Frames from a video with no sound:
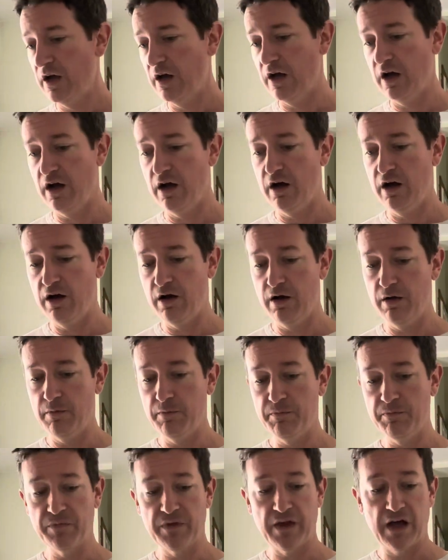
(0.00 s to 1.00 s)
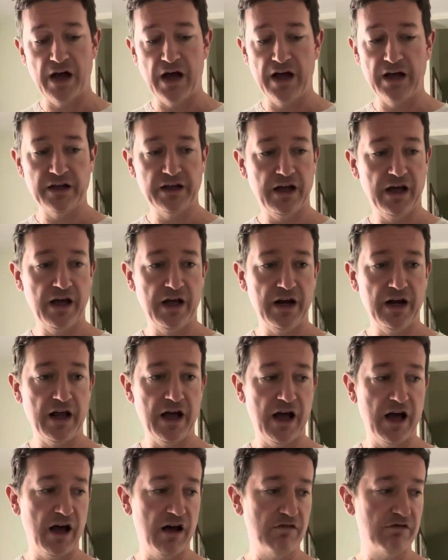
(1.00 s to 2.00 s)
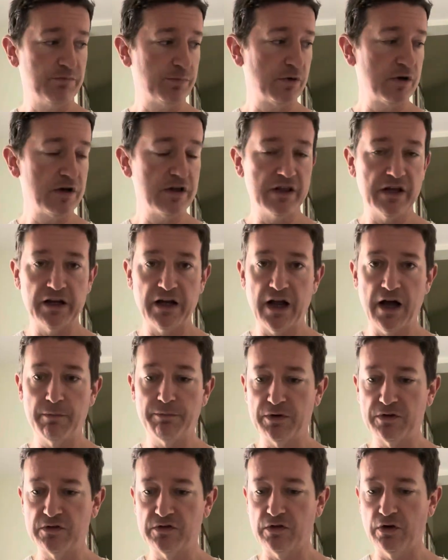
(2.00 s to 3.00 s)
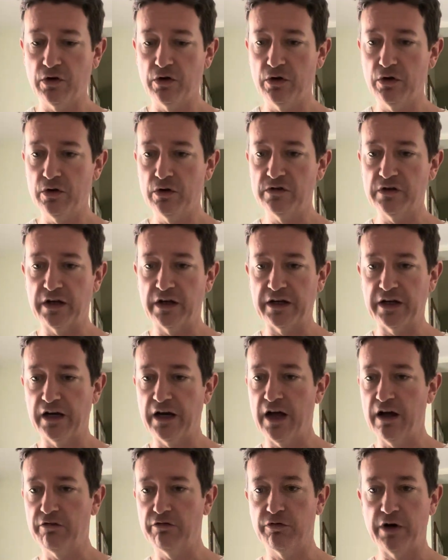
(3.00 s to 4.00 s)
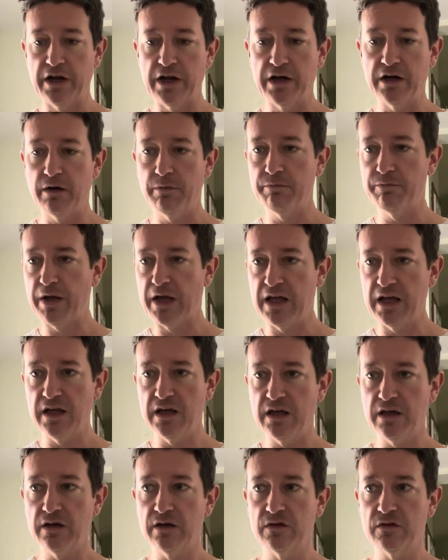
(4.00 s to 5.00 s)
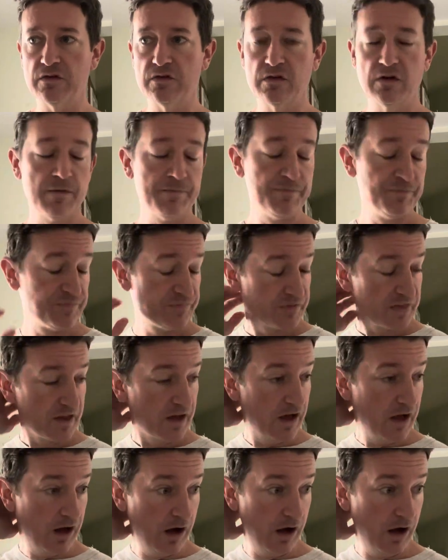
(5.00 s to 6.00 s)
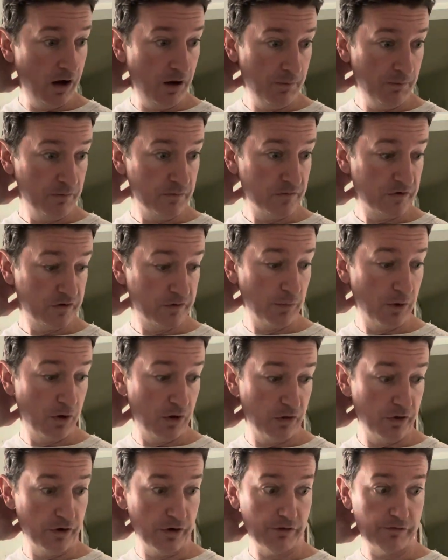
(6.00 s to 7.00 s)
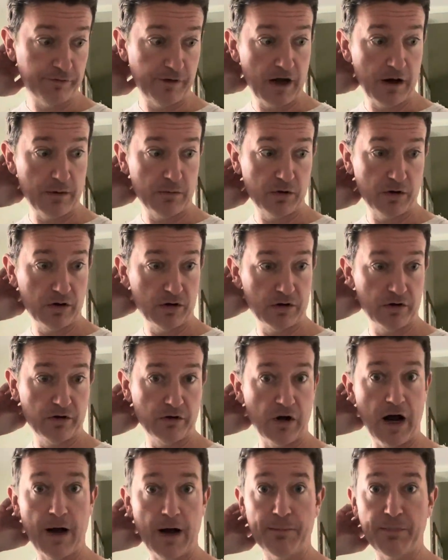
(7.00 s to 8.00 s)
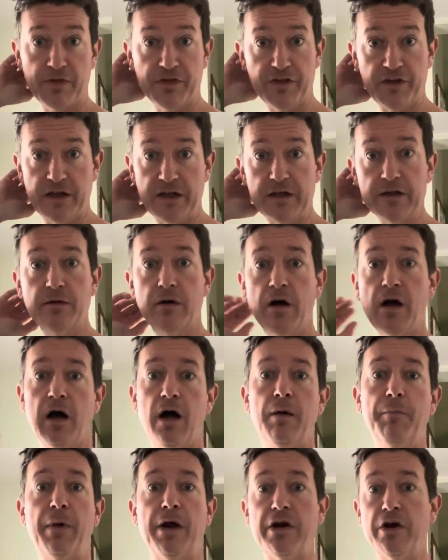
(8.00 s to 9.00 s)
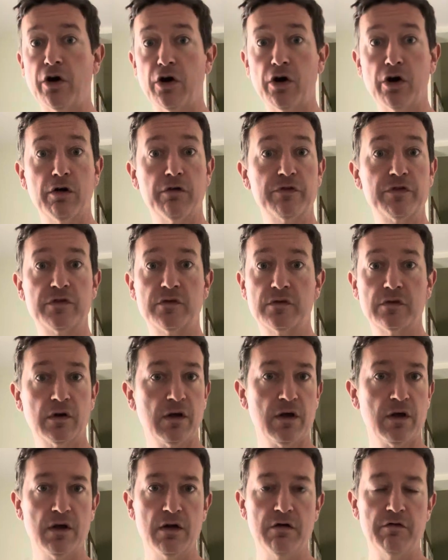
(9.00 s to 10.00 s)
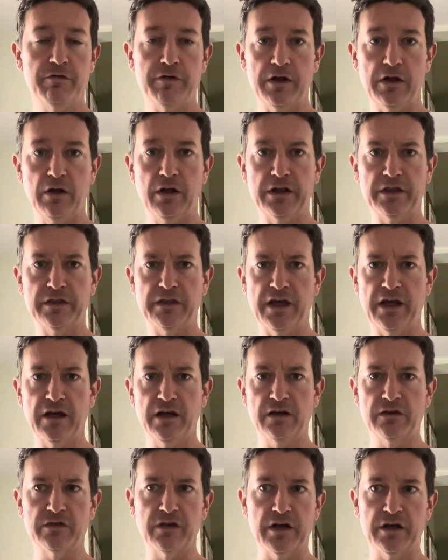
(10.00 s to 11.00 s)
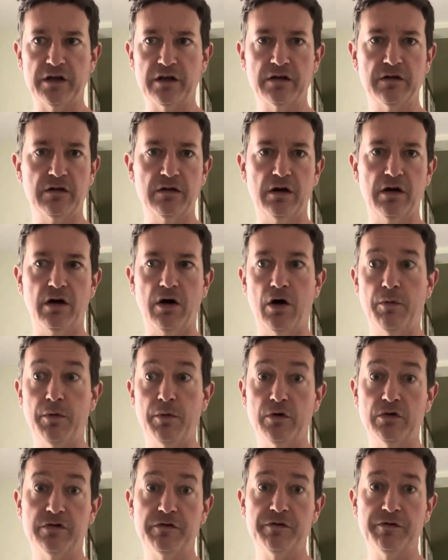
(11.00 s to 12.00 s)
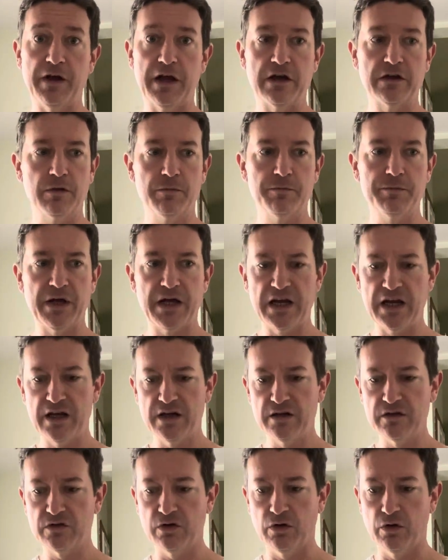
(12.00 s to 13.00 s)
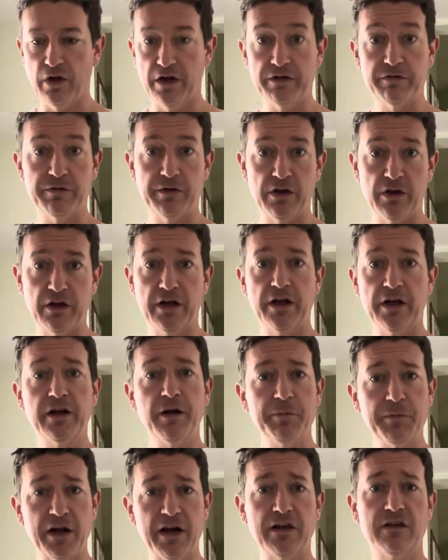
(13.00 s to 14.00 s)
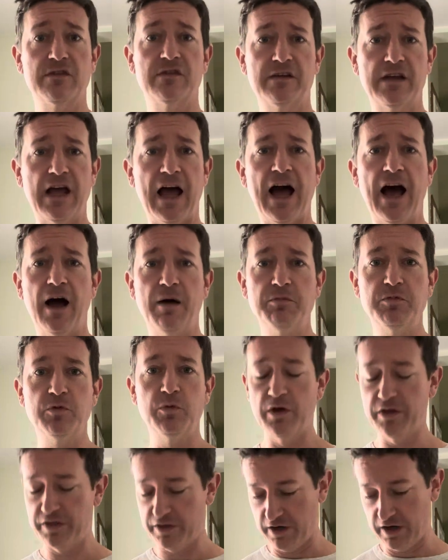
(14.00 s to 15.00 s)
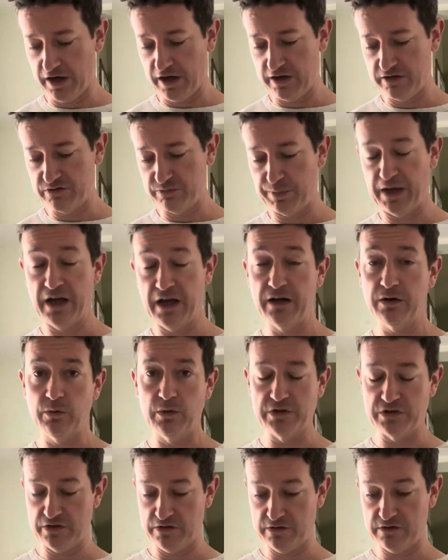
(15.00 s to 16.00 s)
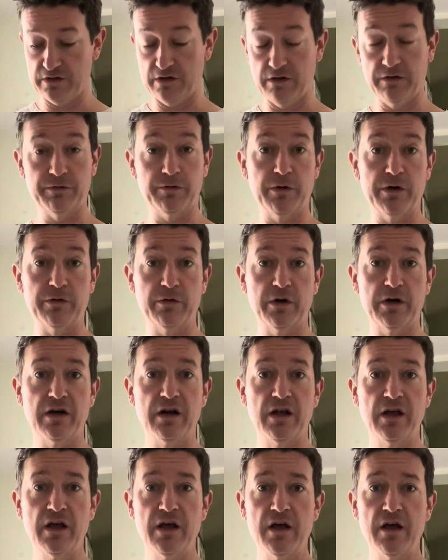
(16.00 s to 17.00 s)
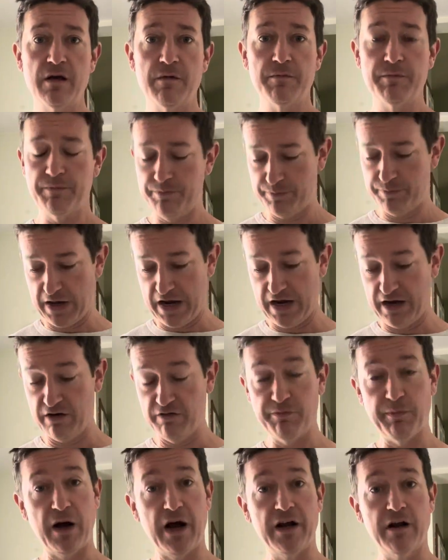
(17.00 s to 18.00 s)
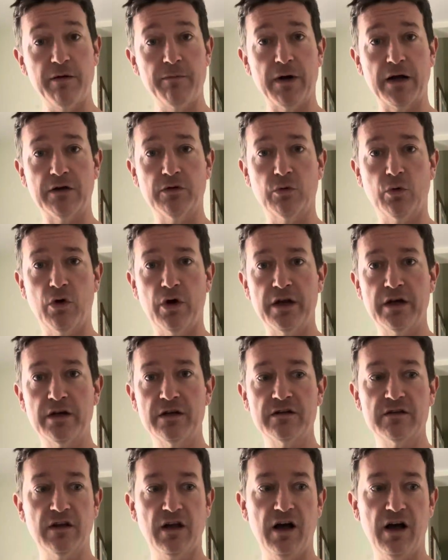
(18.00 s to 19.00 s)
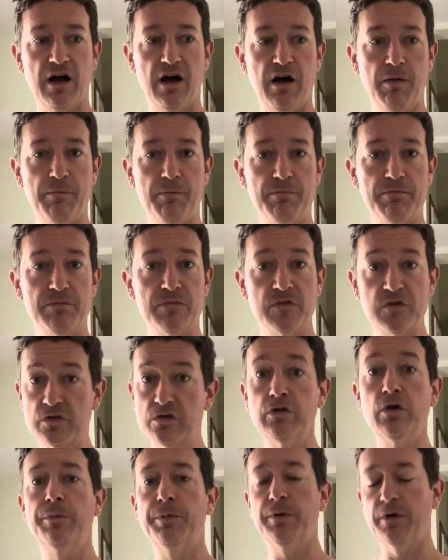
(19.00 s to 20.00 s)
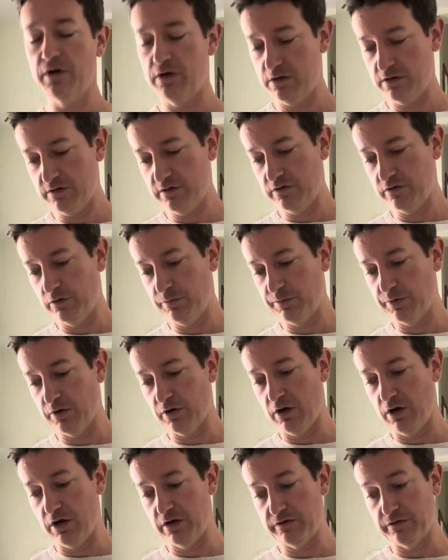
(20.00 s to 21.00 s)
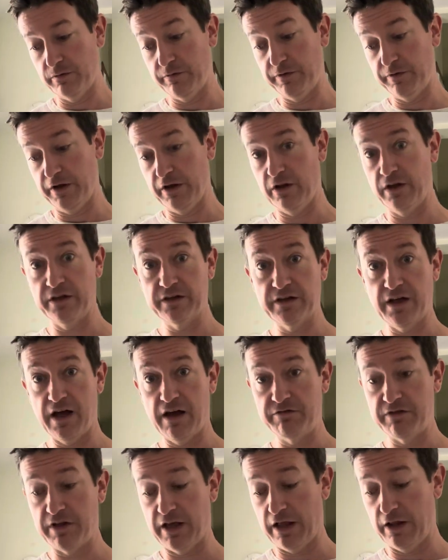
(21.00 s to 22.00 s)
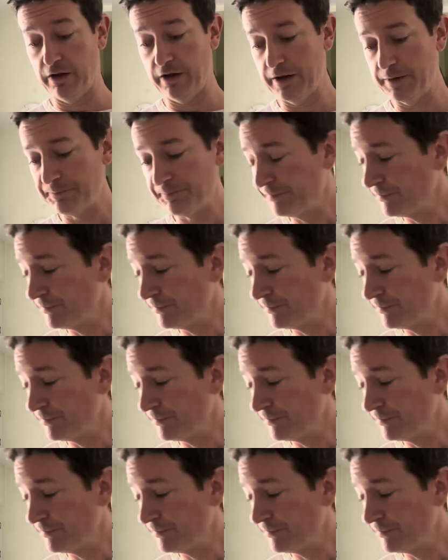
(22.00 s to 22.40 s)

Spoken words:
I can have breathing episodes. I can have random pains, small nerve fiber neuropathy, my nerves feeling things like almost phantom pain. So like feeling like I'm getting stabbed with an ice pick, which is a frequent pain of mine in my groin. Super, super awesome feeling to have daily.